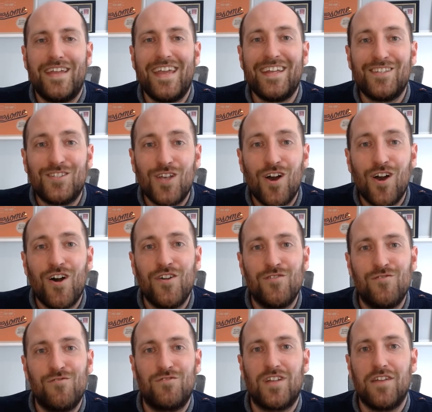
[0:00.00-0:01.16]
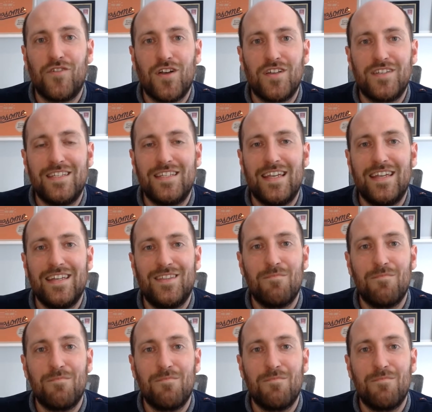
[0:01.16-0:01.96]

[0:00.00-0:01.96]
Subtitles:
internal diversity,